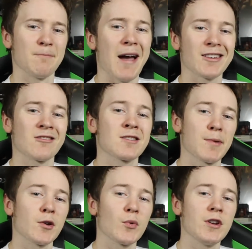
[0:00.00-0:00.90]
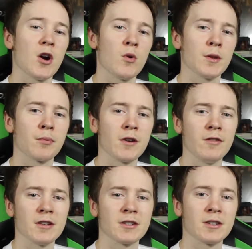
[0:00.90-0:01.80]
Master Splinter we know in the
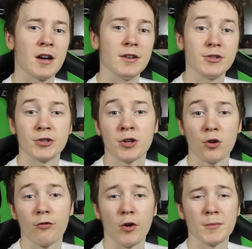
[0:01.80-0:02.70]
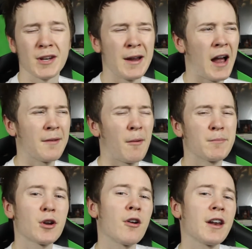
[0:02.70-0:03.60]
previous Ninja Turtle films.
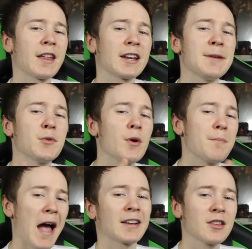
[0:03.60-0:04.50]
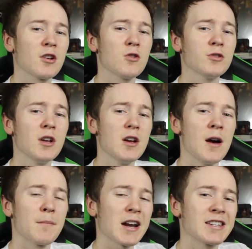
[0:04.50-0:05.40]
I'm sorry that I keep going back to those,
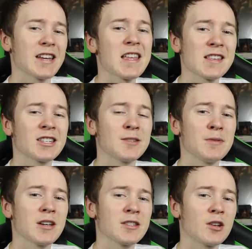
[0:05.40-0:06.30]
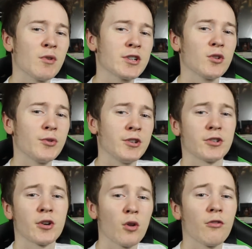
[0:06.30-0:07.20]
but I say this is because the original
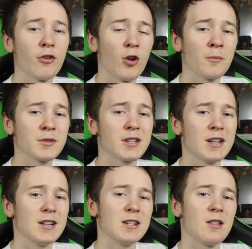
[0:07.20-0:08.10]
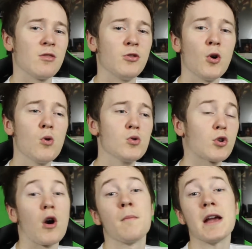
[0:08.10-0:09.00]
Ninja Turtle films,
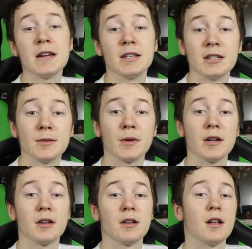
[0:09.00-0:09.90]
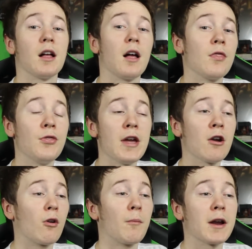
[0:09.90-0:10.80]
those are amazing to me. They
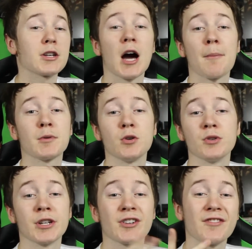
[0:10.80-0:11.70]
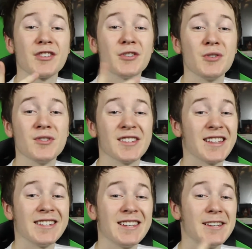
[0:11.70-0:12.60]
are my top two, Secret of the Ooze
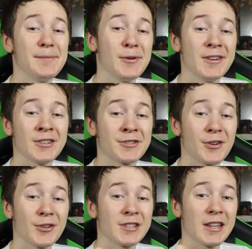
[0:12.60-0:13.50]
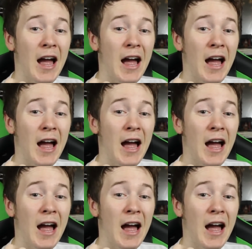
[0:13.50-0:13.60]
and then Teenage Mutant Ninja Turtles.